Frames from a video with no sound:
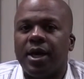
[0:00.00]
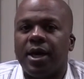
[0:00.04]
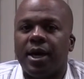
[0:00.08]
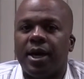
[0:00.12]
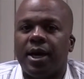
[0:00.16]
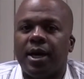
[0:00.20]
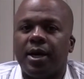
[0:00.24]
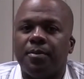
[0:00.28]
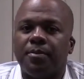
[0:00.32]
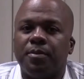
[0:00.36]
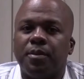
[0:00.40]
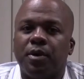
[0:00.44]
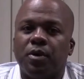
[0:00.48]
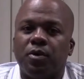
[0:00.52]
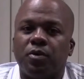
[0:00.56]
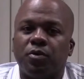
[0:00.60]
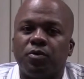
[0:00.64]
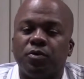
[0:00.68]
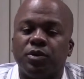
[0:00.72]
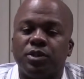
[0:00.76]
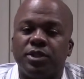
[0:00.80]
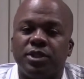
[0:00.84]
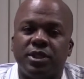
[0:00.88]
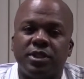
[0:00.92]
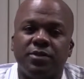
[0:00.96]
um,
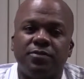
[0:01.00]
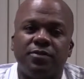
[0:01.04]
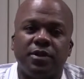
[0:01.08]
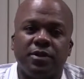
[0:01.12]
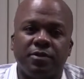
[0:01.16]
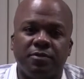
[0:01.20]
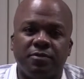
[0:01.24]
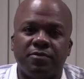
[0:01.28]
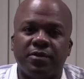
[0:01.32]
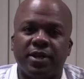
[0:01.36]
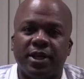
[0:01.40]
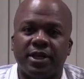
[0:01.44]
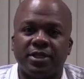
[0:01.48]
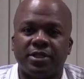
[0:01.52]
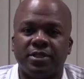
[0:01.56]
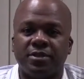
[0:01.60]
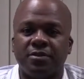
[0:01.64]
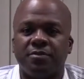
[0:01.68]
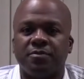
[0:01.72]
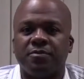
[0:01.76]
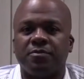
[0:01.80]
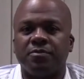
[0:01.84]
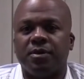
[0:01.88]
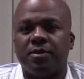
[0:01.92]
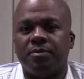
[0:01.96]
receive their
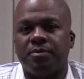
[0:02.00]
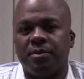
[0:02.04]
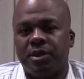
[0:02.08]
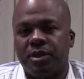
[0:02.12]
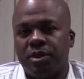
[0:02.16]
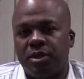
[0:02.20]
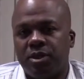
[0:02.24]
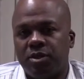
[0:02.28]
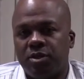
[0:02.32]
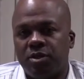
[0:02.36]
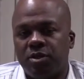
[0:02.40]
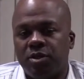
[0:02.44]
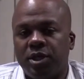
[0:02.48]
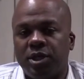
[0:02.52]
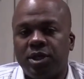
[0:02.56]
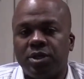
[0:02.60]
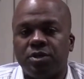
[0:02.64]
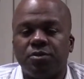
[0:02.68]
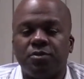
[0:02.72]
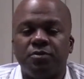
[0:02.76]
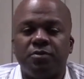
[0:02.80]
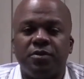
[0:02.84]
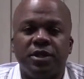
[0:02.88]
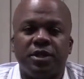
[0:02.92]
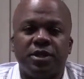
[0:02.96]
infection from
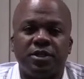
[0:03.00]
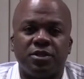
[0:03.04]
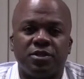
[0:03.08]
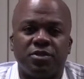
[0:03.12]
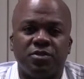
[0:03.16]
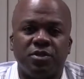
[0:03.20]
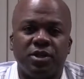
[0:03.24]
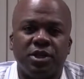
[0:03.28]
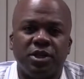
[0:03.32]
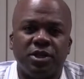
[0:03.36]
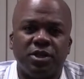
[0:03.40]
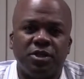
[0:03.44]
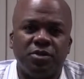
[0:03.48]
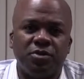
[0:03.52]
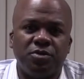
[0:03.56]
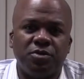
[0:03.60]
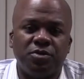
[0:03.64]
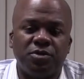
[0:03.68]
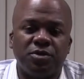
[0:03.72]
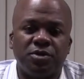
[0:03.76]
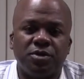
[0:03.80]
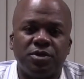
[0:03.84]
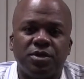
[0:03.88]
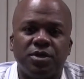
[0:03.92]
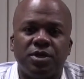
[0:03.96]
intravenous drug
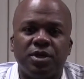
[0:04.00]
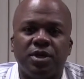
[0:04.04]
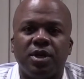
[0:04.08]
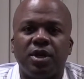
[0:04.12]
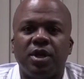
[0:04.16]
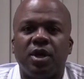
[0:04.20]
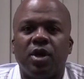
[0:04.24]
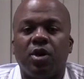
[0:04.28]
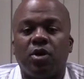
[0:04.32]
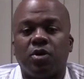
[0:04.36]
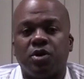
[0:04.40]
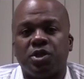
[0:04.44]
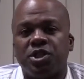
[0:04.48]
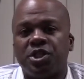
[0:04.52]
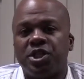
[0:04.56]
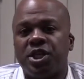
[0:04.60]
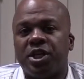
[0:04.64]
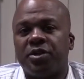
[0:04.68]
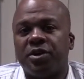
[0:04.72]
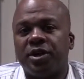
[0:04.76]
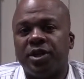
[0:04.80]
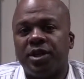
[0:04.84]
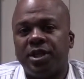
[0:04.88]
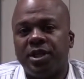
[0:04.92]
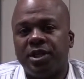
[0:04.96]
use or
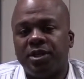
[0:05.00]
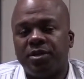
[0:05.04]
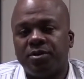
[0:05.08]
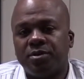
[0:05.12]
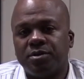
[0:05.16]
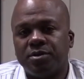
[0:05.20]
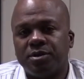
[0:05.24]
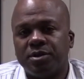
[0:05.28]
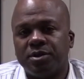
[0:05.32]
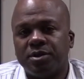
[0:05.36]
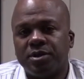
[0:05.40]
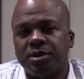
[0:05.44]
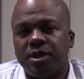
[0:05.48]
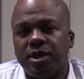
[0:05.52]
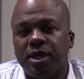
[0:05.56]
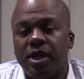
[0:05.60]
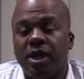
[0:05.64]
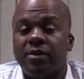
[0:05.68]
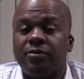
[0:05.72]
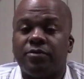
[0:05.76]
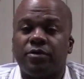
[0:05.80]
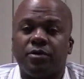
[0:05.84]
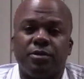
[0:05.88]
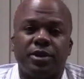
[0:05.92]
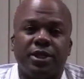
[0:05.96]
sharing needles
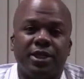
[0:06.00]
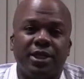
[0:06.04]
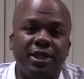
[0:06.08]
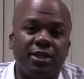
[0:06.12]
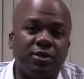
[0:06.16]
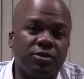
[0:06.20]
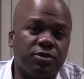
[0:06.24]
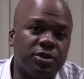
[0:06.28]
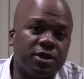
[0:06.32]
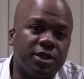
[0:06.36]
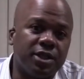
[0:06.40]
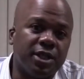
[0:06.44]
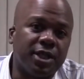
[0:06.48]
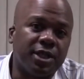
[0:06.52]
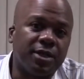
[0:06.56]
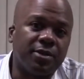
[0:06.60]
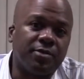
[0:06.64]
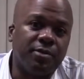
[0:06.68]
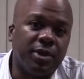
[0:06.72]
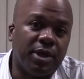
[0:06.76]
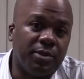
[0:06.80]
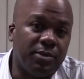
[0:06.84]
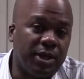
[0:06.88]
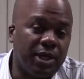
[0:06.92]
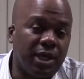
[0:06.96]
from a needle stick,
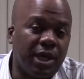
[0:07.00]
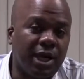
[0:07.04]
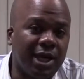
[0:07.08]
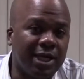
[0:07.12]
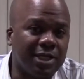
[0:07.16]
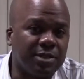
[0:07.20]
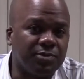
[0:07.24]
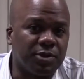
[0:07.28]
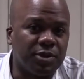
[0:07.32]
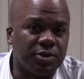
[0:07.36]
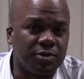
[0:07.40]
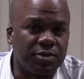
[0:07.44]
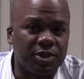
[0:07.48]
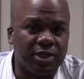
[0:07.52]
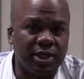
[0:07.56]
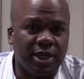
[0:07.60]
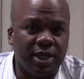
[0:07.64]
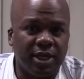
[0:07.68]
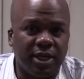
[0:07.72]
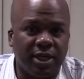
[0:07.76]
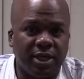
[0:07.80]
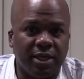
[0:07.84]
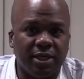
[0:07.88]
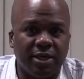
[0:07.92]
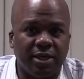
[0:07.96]
maybe in a hospital
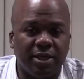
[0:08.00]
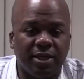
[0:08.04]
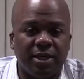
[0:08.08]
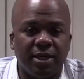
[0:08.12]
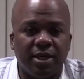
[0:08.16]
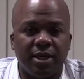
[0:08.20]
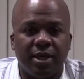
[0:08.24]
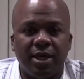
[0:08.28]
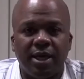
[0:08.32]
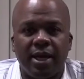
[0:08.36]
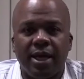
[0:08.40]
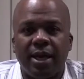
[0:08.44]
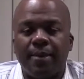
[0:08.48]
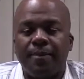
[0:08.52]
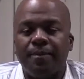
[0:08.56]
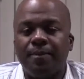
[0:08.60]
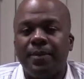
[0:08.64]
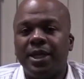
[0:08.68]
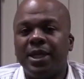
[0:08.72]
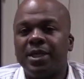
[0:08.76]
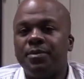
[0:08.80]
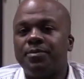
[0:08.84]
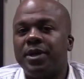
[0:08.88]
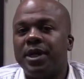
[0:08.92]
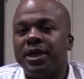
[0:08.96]
setting.
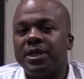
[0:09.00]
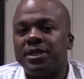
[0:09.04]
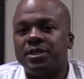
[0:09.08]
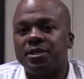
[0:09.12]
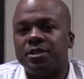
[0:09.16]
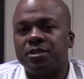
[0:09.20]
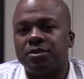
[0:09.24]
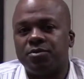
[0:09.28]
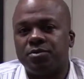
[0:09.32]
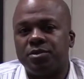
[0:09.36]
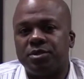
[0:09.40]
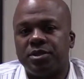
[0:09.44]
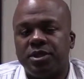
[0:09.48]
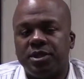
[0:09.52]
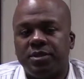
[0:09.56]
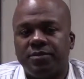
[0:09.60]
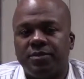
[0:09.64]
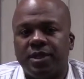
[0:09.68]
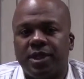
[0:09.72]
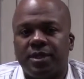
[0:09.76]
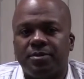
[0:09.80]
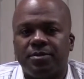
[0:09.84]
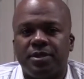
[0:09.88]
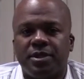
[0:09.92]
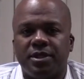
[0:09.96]
Many patients received
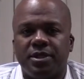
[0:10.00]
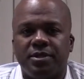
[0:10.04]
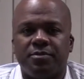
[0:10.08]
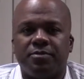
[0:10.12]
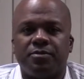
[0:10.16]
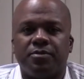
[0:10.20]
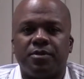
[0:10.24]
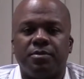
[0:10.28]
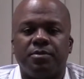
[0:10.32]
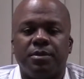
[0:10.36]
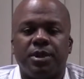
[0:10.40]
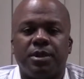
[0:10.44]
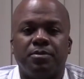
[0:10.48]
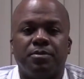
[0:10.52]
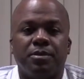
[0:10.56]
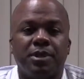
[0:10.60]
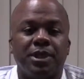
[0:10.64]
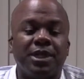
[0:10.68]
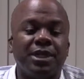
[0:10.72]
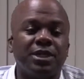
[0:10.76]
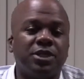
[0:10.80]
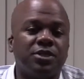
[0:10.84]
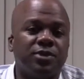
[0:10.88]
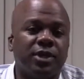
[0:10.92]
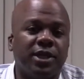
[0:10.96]
hep C from a
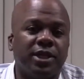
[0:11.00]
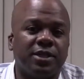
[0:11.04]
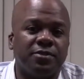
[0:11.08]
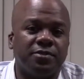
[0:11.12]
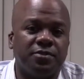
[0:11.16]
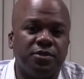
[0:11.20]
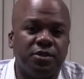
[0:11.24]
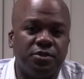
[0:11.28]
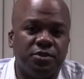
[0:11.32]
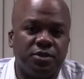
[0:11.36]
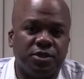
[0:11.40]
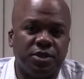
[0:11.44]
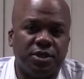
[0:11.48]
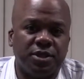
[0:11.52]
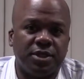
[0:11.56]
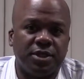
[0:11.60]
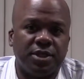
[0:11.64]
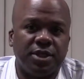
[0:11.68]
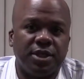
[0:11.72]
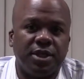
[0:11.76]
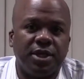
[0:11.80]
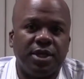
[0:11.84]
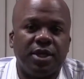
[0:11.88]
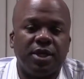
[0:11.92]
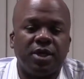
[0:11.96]
blood transfusion,
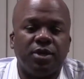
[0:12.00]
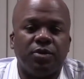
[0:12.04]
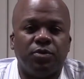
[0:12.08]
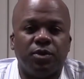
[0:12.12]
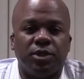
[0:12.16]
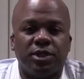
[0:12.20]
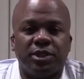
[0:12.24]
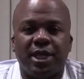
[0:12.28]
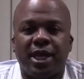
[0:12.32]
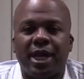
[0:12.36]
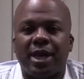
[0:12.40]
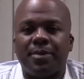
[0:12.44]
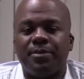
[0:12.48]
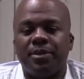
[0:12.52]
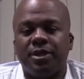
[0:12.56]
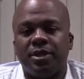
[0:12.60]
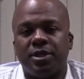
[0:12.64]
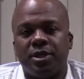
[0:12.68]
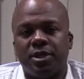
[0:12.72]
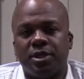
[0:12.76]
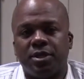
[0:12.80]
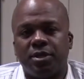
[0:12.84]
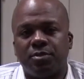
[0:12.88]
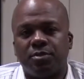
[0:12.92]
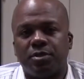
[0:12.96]
which
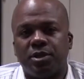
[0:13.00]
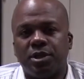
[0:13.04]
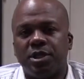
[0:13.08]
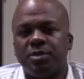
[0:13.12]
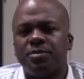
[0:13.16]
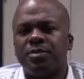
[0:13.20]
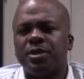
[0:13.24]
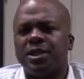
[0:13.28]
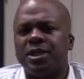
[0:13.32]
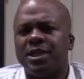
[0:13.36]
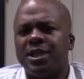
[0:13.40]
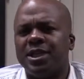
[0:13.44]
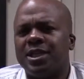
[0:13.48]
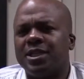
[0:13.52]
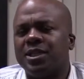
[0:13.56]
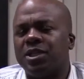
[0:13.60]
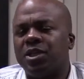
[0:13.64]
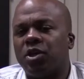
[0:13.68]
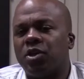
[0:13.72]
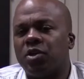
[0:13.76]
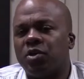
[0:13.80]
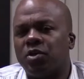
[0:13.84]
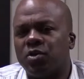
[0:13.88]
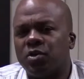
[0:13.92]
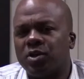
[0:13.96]
happened typically in
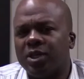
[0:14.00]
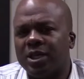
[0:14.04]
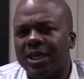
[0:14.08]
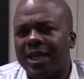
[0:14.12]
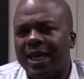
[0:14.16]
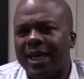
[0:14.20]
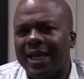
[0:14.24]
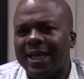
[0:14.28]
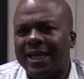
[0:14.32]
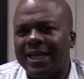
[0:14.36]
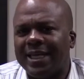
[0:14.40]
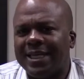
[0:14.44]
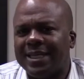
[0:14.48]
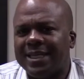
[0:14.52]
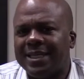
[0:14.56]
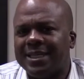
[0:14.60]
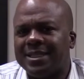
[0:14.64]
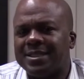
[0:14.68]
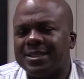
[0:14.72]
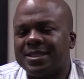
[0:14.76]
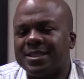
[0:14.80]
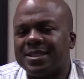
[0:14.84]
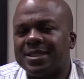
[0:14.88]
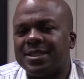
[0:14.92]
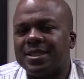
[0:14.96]
the early
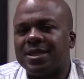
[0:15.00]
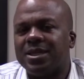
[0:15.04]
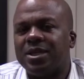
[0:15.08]
80s